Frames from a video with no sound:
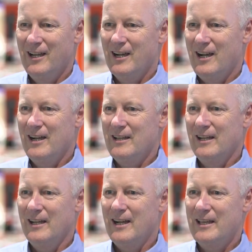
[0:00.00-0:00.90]

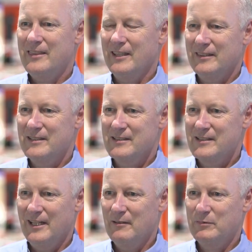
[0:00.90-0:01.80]
I think this
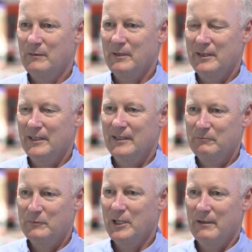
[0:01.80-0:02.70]
is now probably the
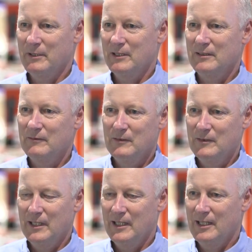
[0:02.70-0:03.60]
preeminent
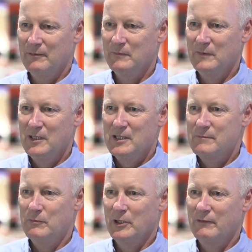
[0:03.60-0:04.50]

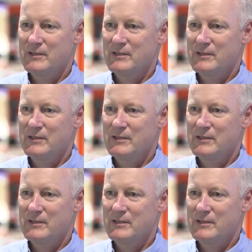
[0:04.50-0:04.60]
sporting